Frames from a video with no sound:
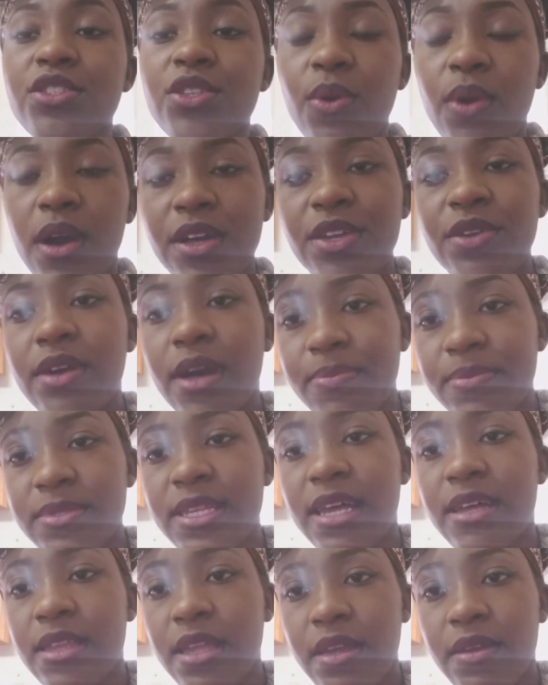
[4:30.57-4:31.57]
So all you couples
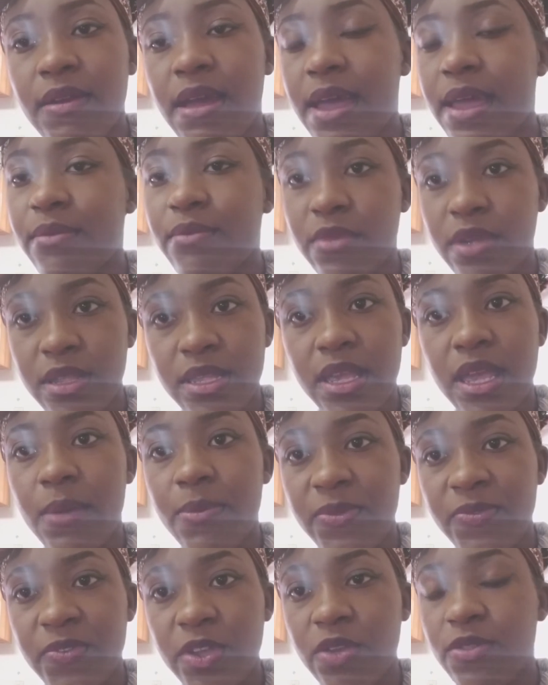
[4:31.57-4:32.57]
out there, I'm really
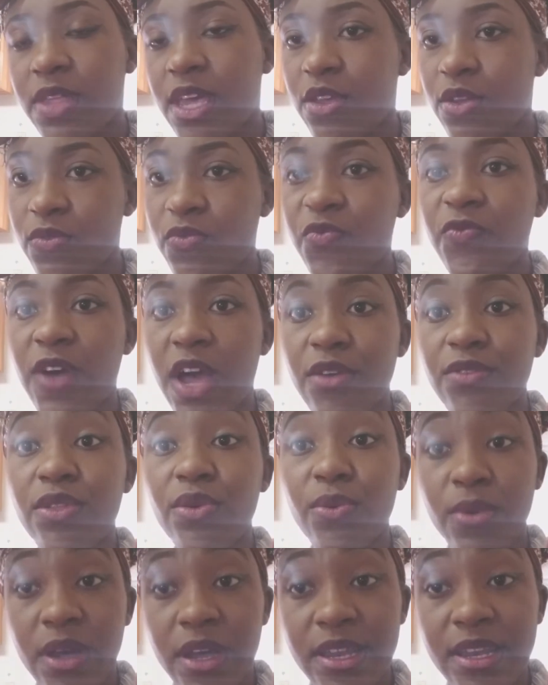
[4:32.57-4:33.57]
happy for you that you found the
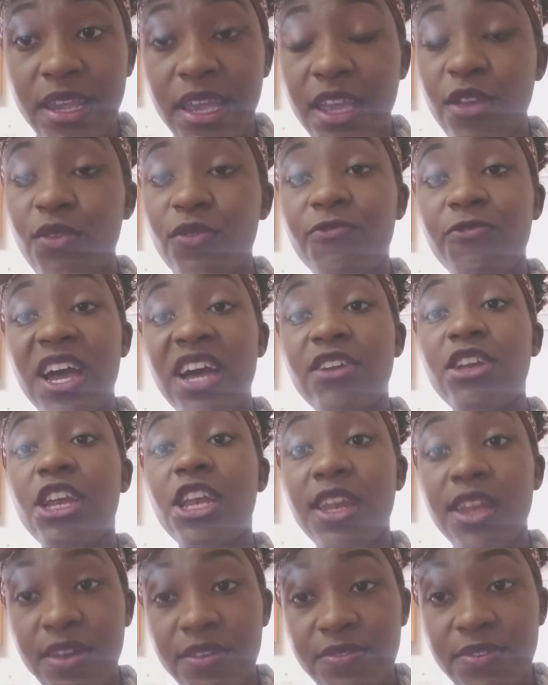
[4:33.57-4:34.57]
one that you found
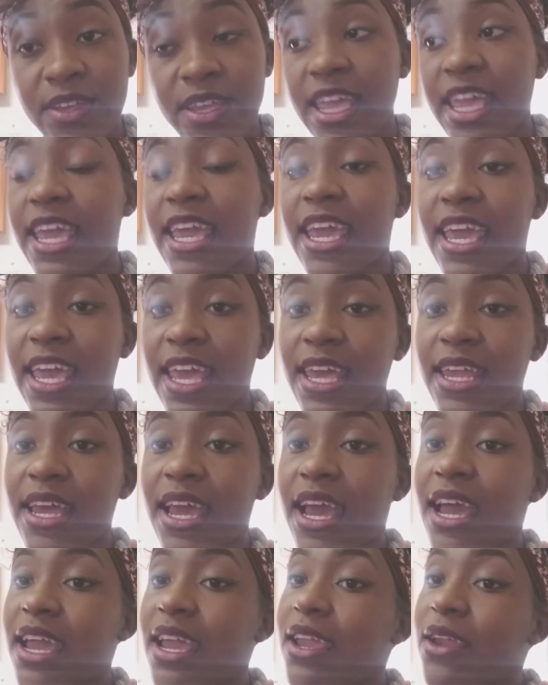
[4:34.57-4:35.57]
love.
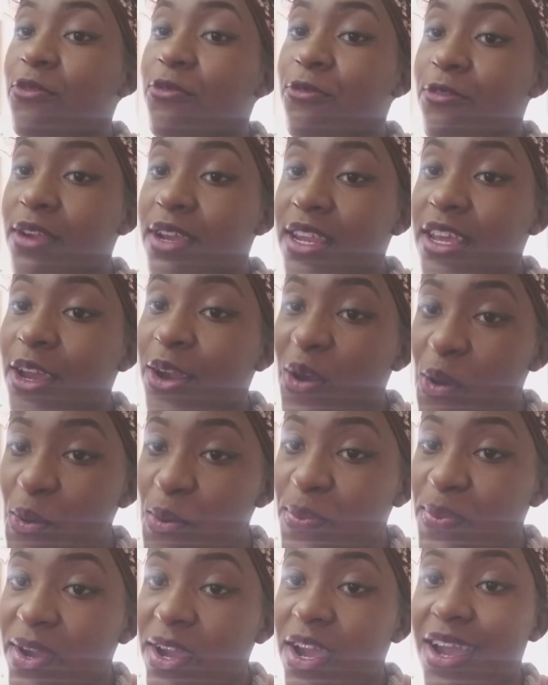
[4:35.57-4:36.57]
And I really
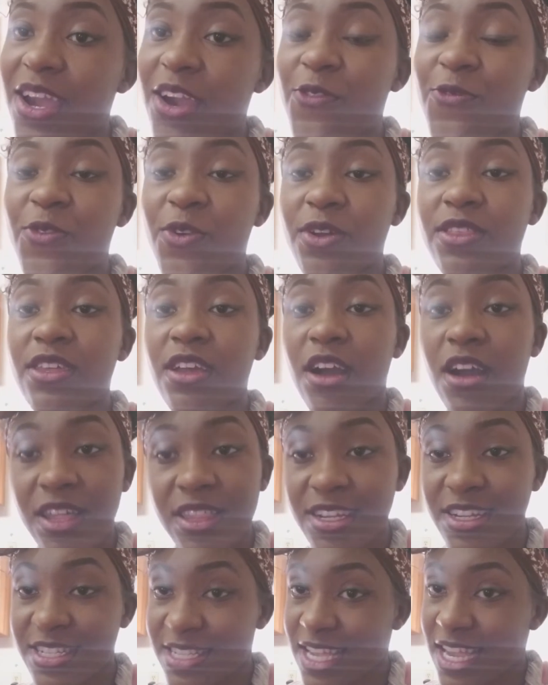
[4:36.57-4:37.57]
hope for the
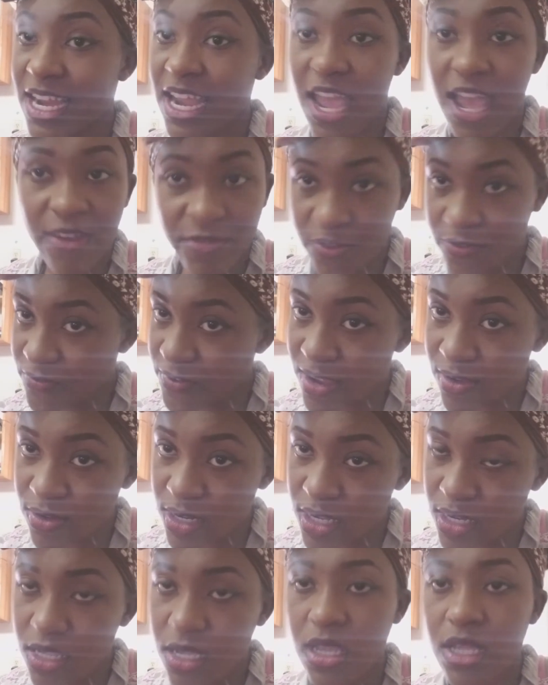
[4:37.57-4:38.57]
others that haven't found
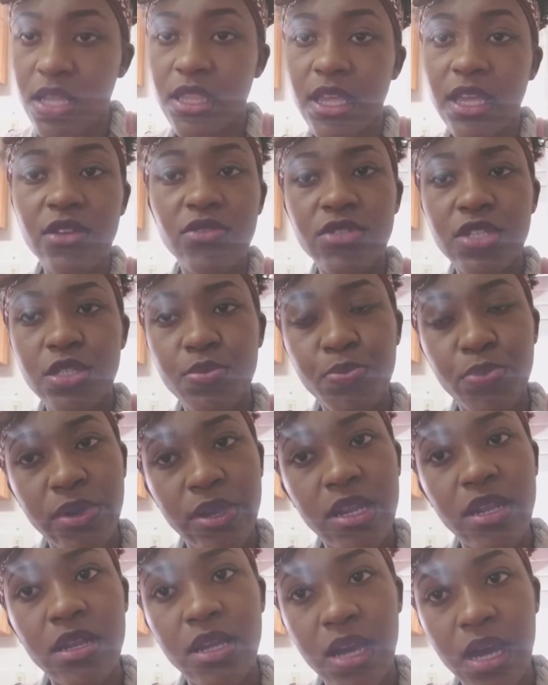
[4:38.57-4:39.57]
it, that you just
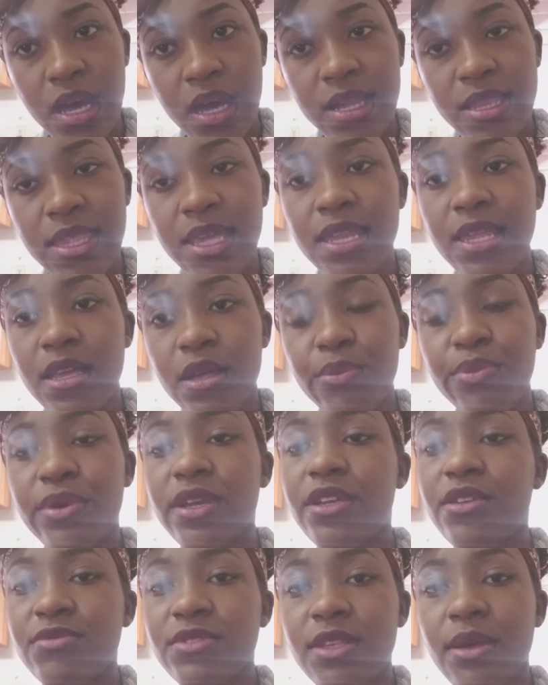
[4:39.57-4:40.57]
pray to God that he'll
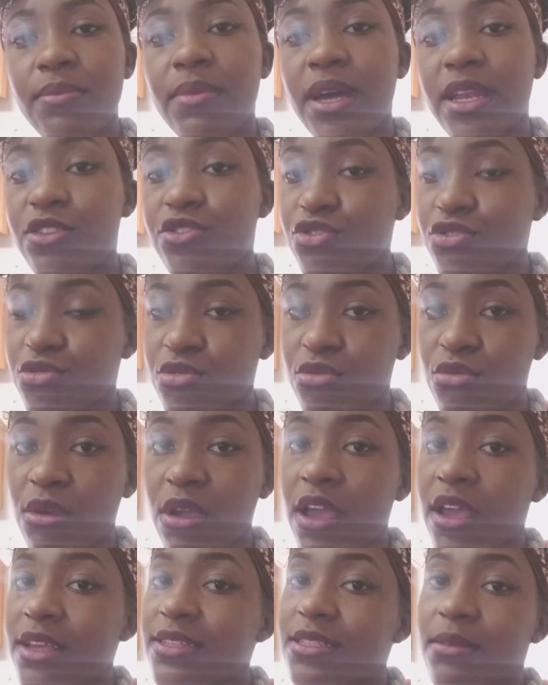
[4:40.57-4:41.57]
bring you somebody true,
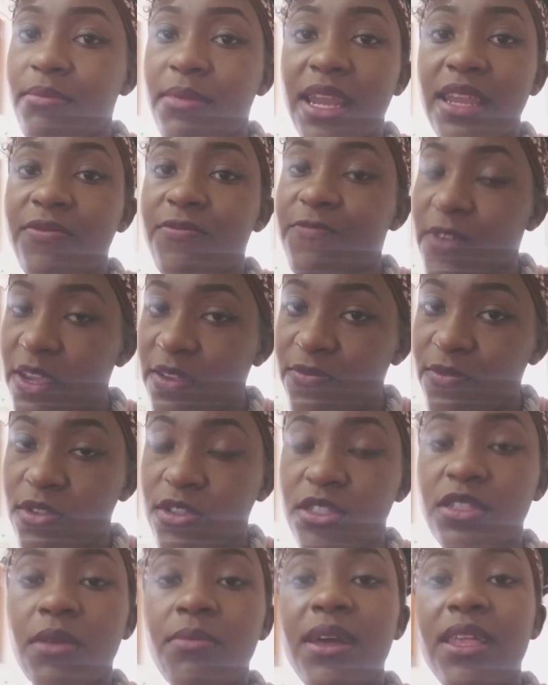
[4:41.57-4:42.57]
somebody faithful,
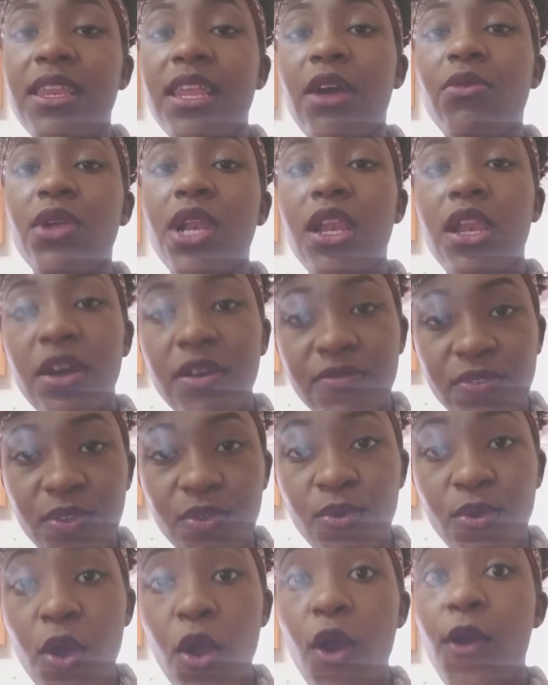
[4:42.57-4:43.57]
and somebody that will love
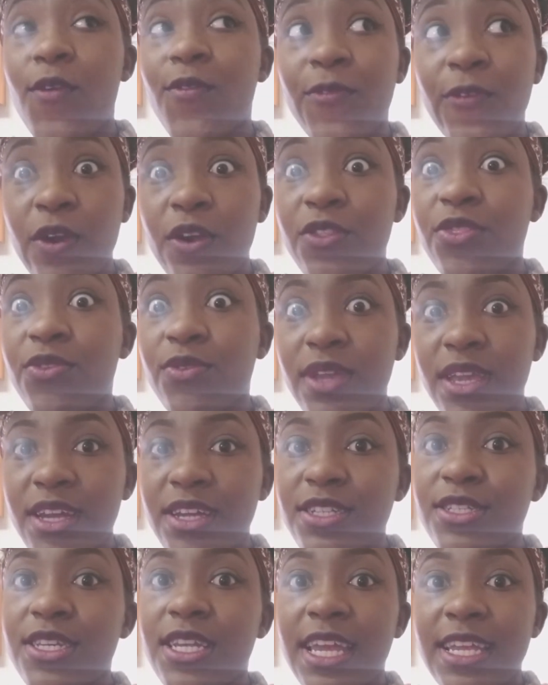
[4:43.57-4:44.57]
you for
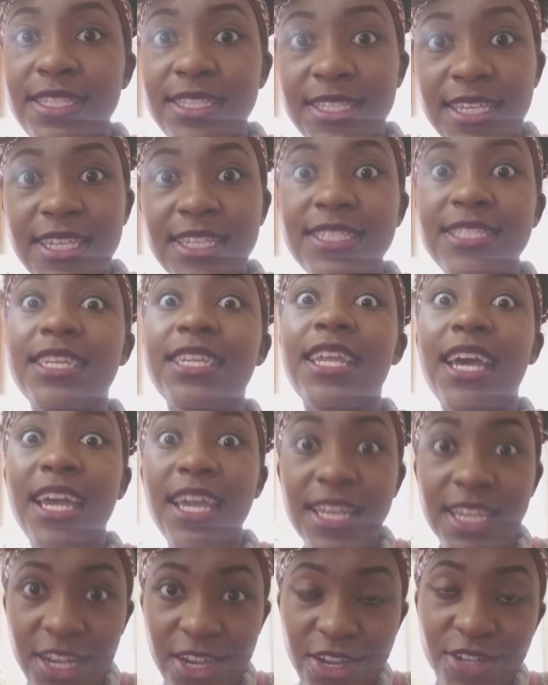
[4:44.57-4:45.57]

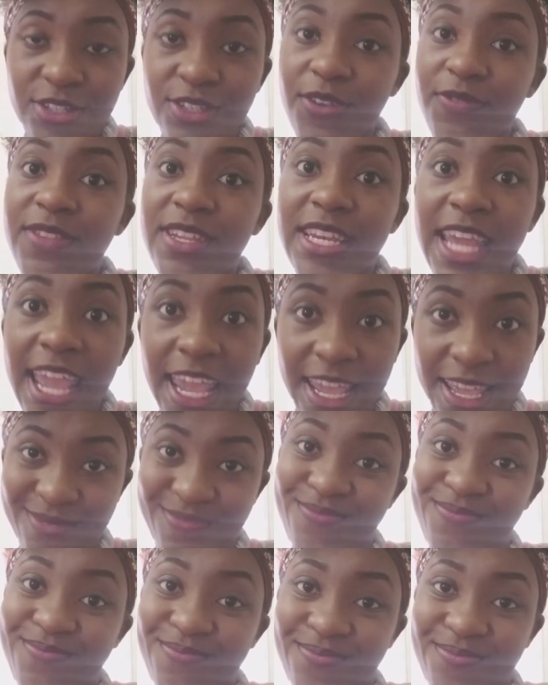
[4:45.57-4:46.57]
369 years of the day.
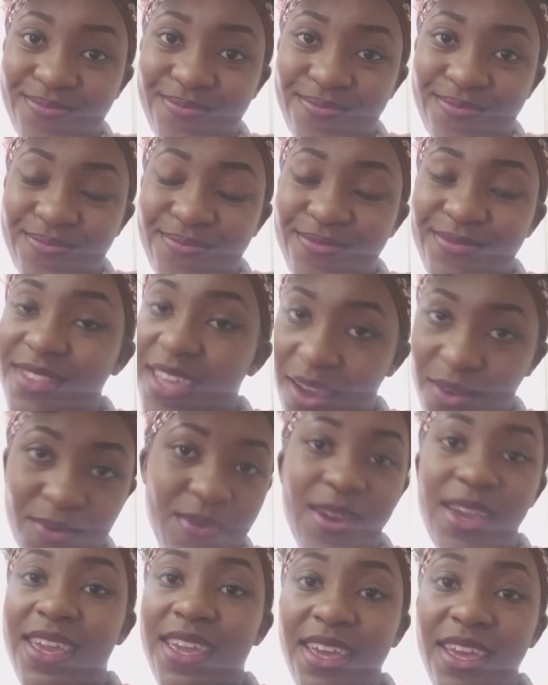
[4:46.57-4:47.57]
That
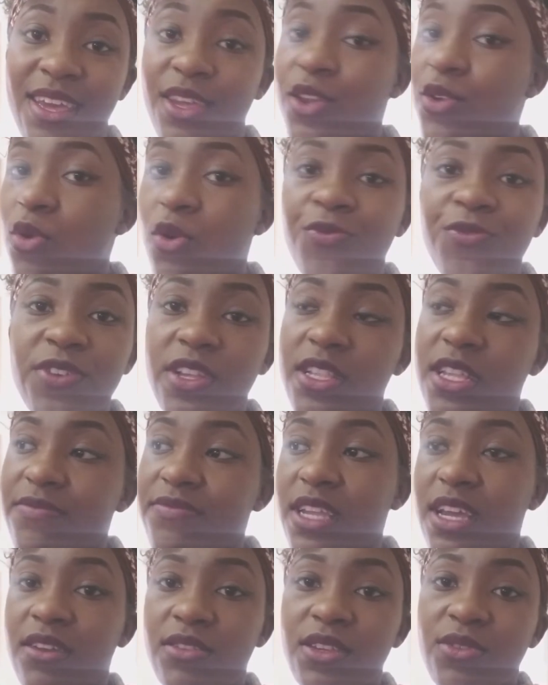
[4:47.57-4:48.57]
way, you won't feel
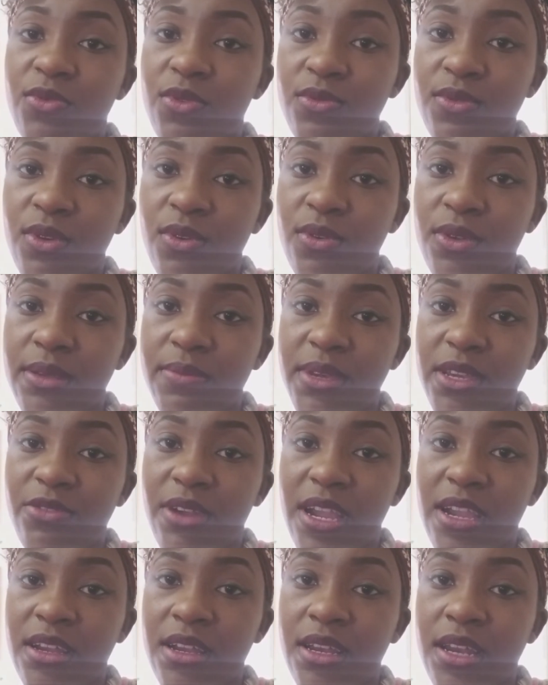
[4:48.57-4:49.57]
left out. You won't only be
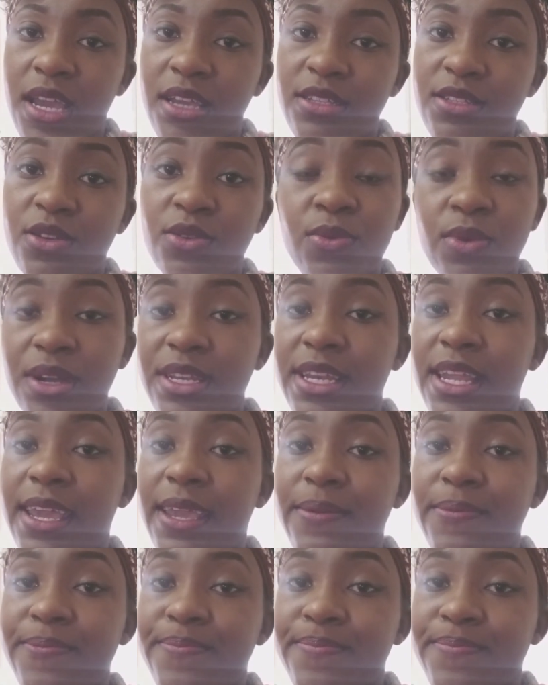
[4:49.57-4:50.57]
recognized on one day.